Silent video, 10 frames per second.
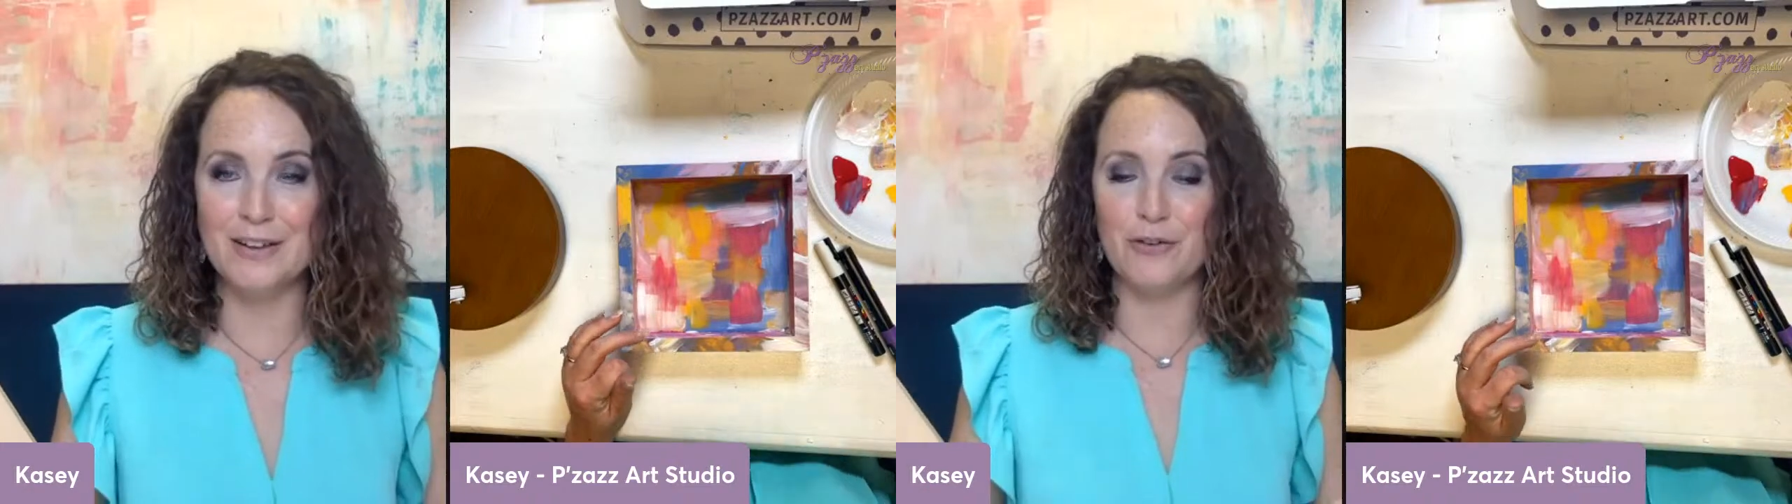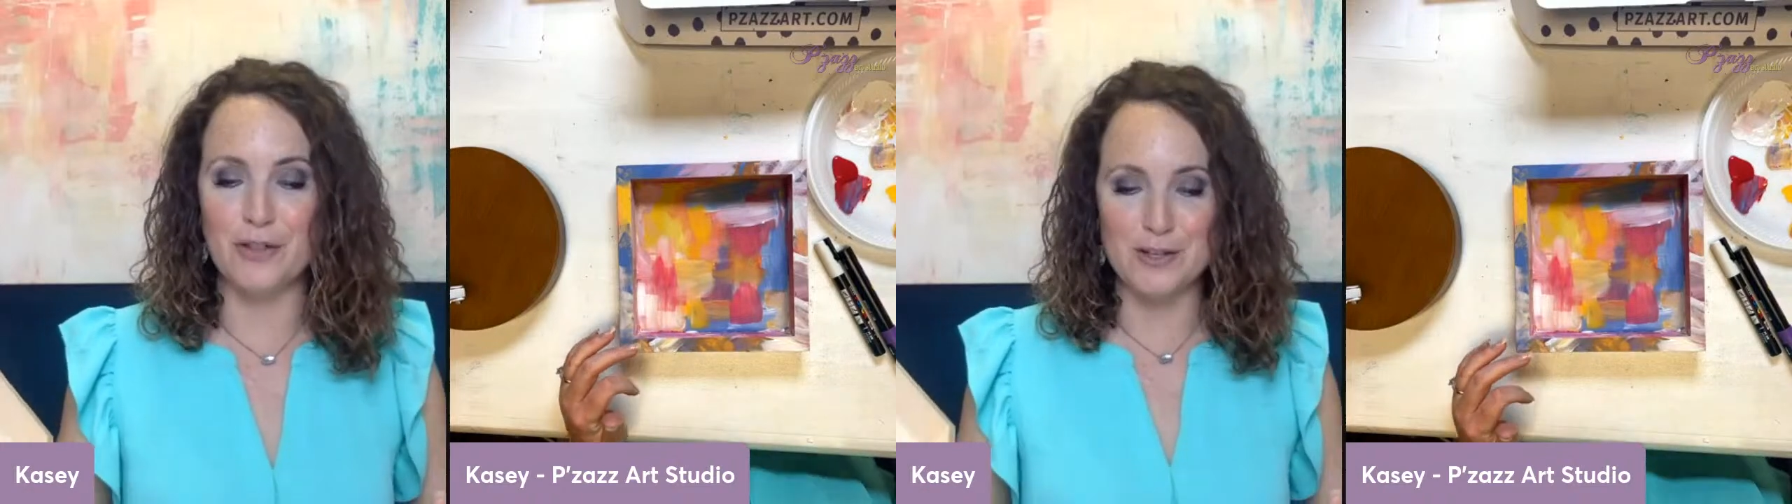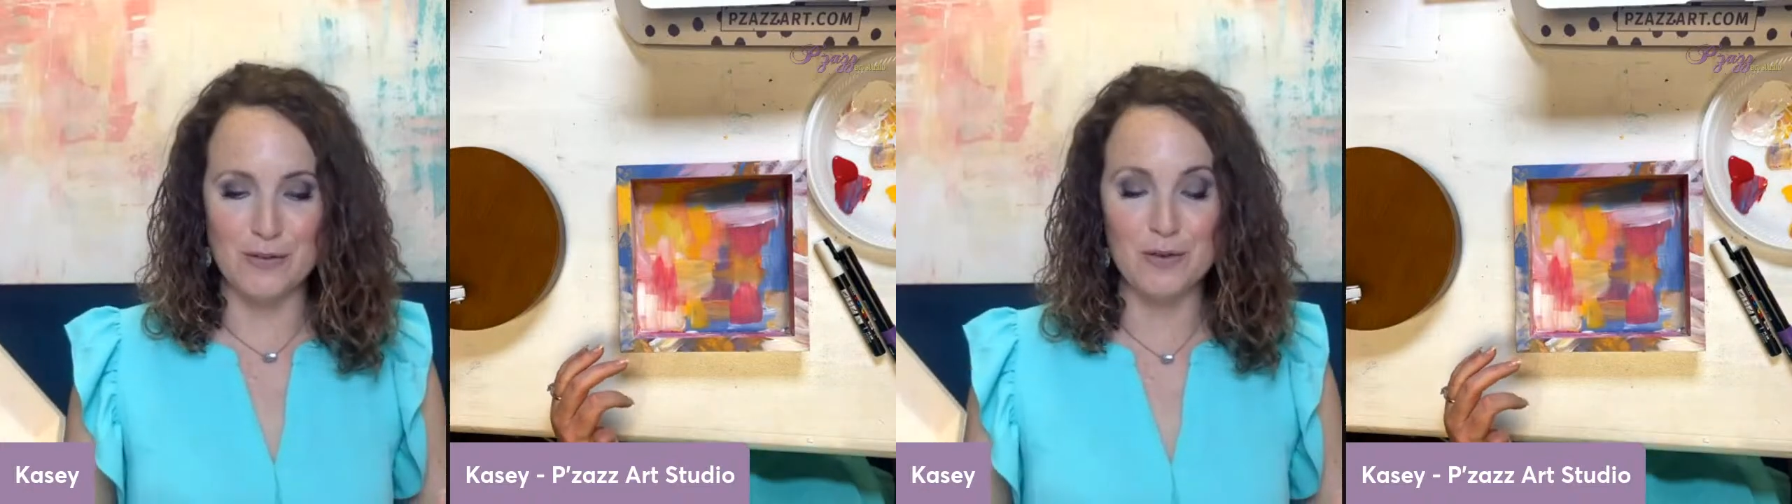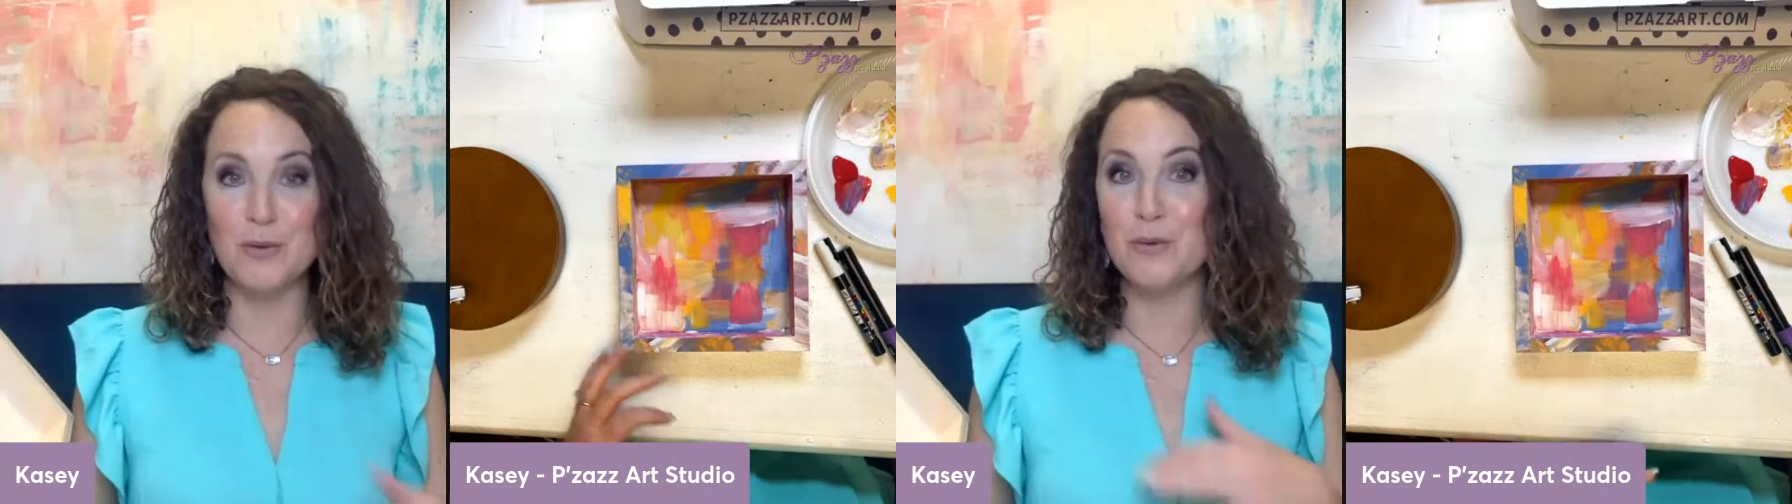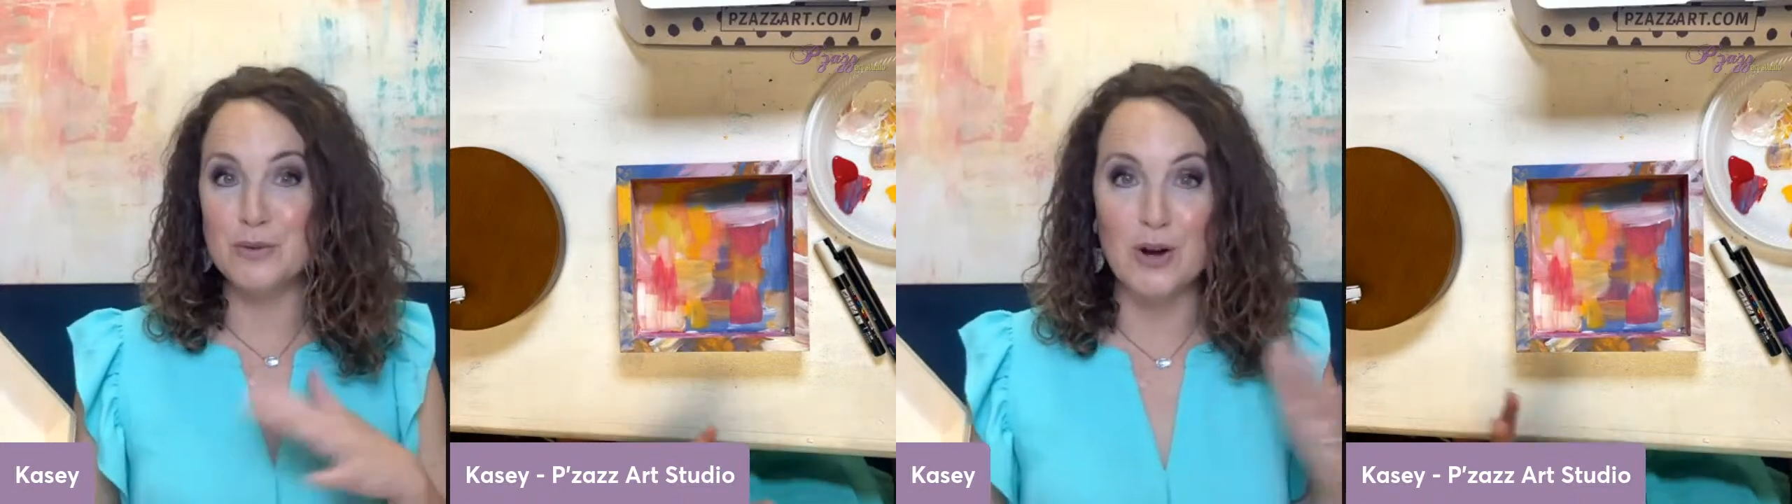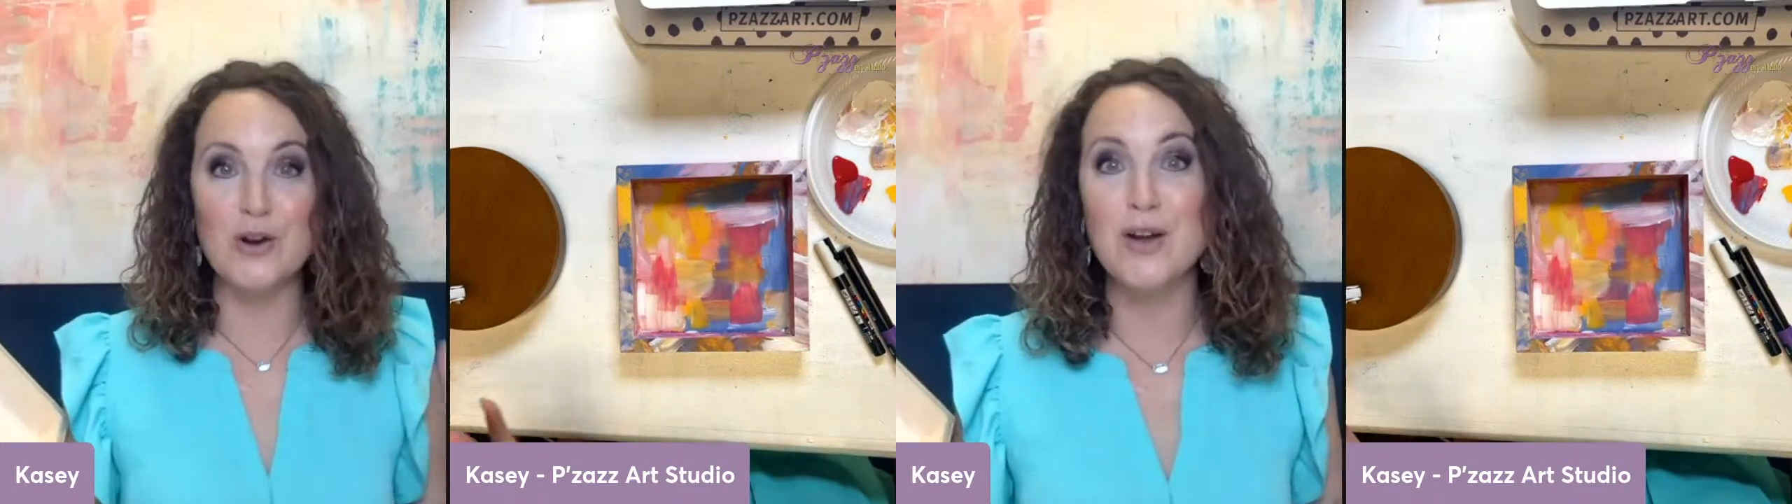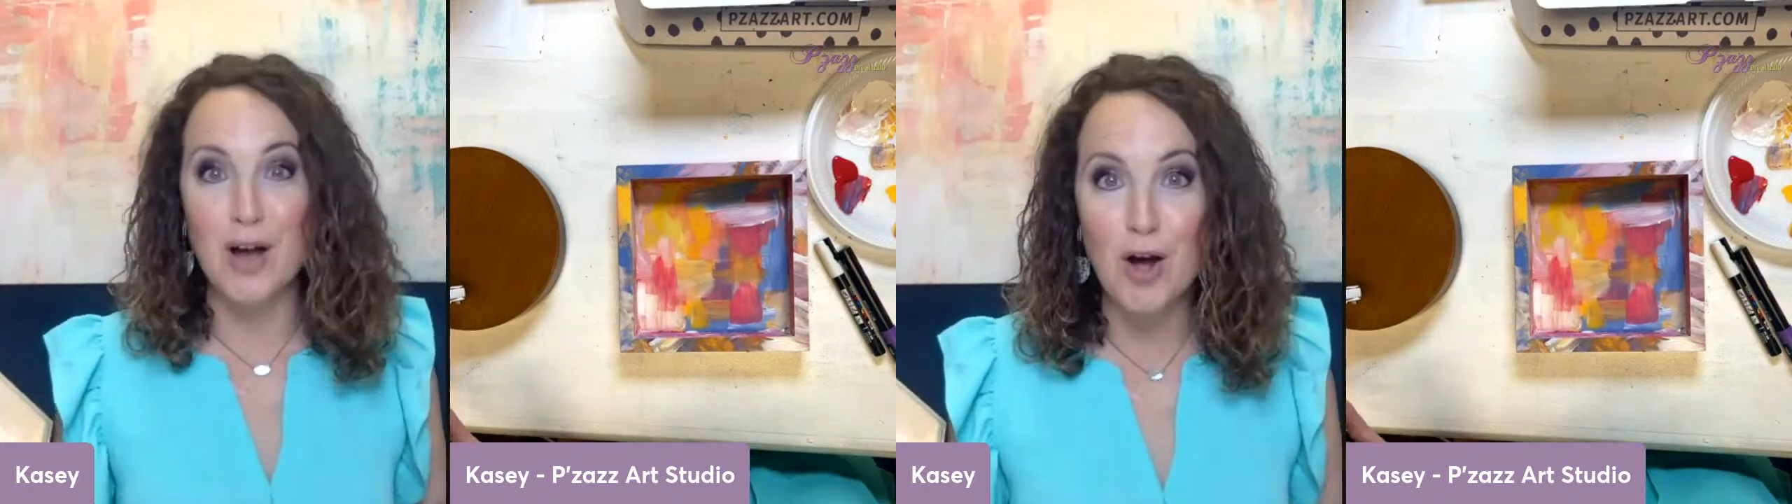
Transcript: For those of you who are not